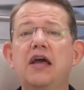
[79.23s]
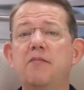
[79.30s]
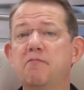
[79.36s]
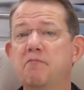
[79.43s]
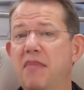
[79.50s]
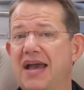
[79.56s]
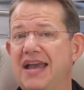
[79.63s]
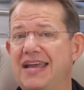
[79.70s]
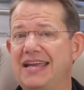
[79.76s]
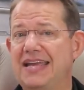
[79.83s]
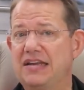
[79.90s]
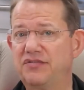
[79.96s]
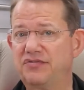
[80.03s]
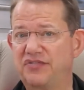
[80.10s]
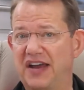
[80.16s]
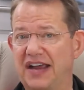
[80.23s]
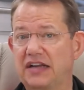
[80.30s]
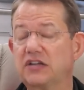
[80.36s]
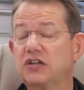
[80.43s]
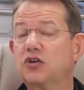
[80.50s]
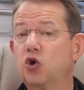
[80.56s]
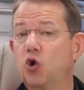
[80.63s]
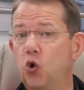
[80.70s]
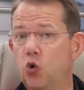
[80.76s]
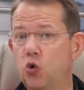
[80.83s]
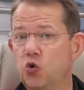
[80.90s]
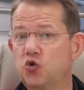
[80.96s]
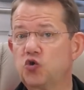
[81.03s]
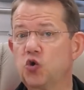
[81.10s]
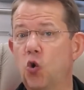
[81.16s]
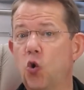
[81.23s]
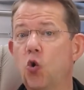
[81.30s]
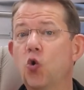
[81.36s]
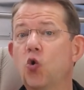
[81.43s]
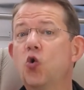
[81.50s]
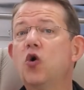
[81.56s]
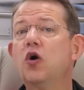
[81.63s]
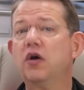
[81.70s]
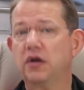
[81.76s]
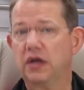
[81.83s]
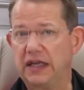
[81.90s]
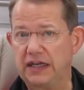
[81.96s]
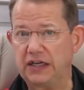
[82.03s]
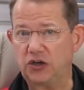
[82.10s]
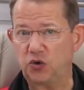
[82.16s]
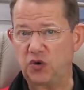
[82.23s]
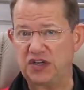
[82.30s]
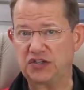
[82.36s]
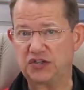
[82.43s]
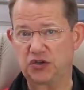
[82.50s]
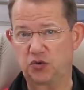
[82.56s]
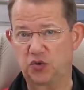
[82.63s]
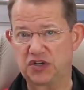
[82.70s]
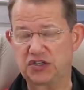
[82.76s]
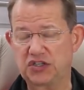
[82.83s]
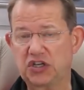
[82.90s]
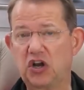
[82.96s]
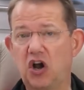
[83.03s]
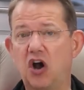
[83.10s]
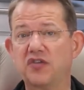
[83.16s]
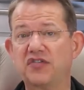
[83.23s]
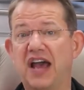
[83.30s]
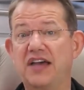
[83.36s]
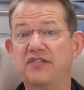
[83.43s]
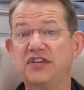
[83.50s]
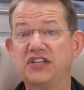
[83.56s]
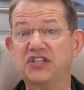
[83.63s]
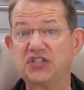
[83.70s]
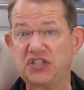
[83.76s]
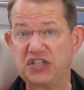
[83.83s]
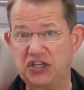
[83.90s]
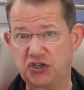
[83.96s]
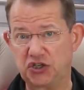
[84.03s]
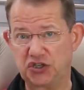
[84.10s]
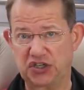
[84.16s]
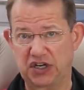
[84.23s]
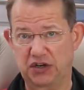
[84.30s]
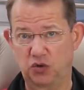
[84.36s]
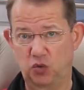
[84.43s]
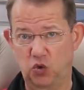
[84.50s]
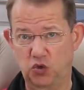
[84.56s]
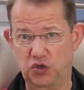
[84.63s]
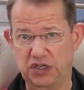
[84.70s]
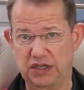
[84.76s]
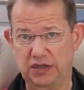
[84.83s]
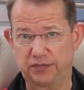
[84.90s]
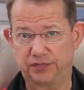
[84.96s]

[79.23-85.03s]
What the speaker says: may in fact cause or increase the risk of having seizures underwater.